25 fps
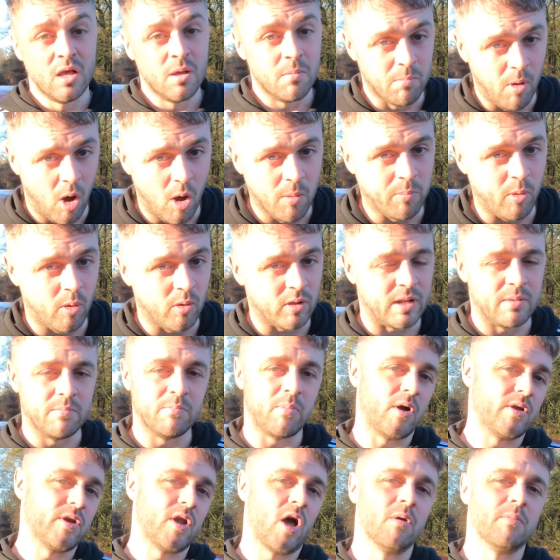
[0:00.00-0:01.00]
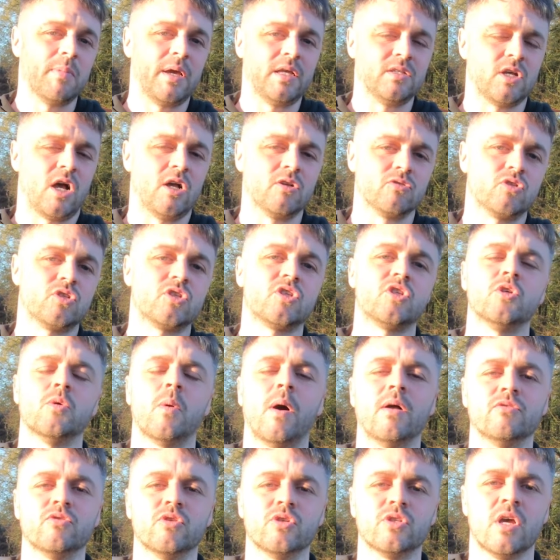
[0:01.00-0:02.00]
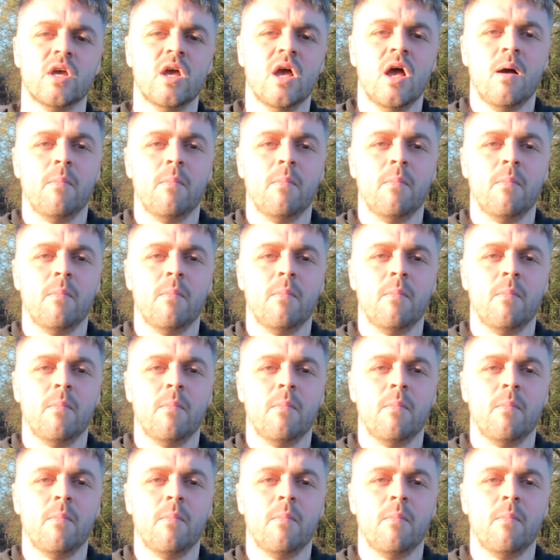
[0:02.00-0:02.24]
mind-boggling by no means, 100 to 200,